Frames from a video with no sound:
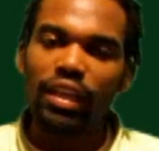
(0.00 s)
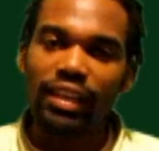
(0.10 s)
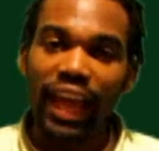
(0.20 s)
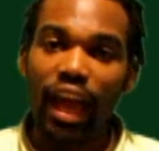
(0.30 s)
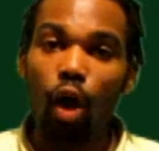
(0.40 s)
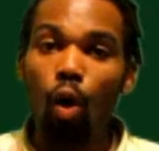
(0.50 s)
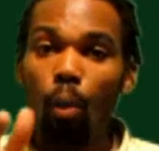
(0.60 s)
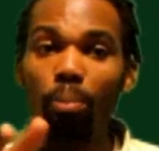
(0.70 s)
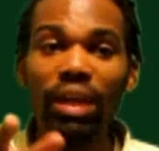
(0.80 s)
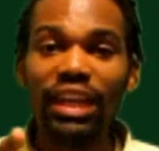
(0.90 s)
Now,
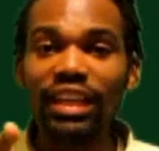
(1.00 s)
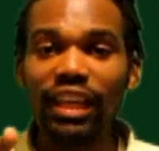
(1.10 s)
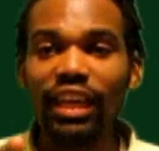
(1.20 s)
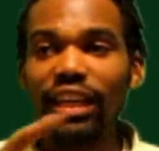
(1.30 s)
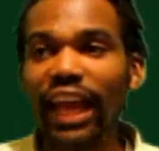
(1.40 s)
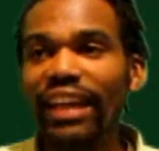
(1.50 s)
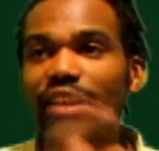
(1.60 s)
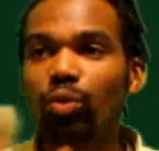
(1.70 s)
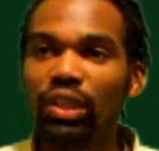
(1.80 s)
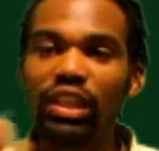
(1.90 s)
me and King of
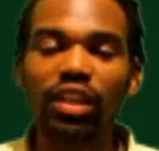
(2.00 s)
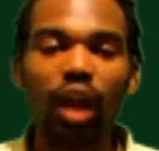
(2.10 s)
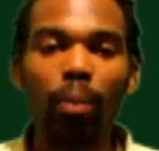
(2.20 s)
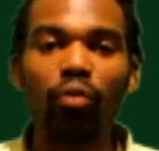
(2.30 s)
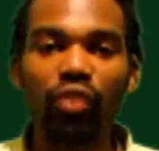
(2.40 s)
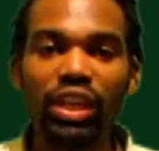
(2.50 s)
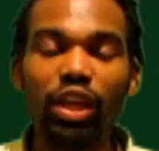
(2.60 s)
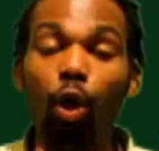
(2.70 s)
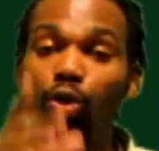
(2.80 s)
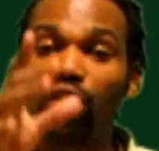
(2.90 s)
Lightning, we did a couple
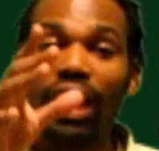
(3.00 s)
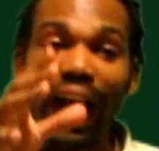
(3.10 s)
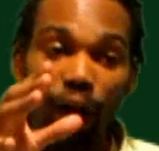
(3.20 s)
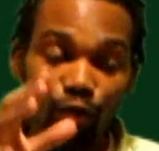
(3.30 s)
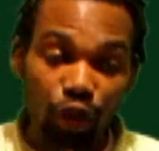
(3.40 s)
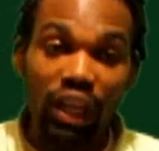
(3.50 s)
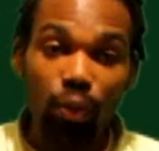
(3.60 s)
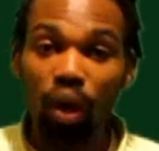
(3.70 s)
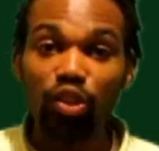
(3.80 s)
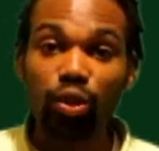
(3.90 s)
videos. I really
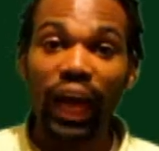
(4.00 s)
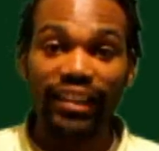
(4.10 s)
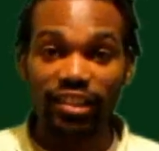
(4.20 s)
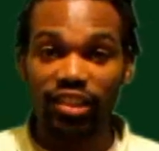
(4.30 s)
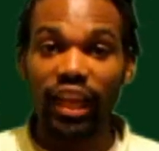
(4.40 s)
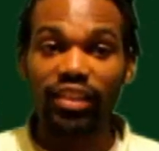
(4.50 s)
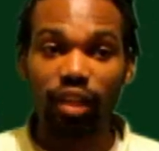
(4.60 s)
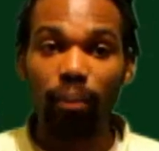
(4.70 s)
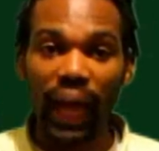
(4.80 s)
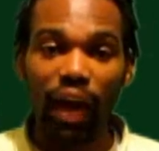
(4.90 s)
want you guys to check
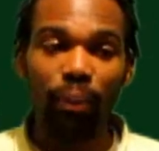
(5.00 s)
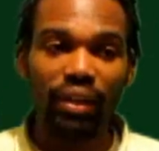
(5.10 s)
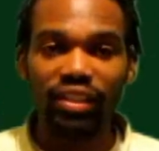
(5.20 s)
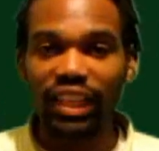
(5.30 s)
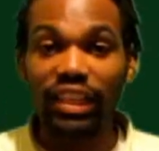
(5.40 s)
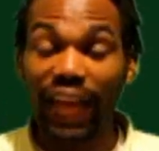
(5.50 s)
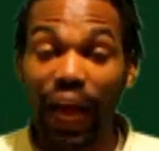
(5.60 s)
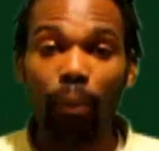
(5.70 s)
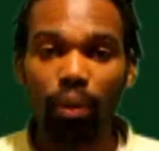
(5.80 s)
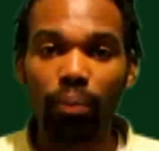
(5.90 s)
them out because they
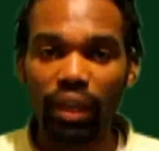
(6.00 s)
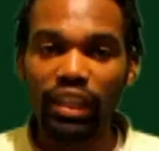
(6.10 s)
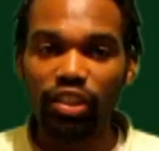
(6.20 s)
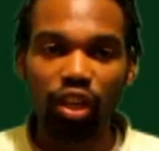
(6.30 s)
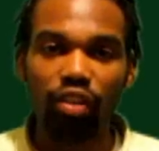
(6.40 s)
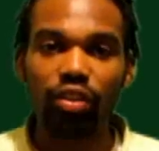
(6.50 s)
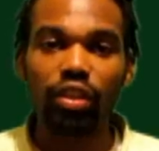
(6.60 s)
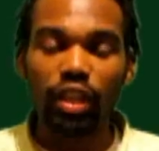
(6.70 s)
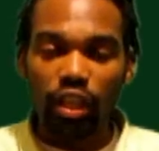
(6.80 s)
complement each other.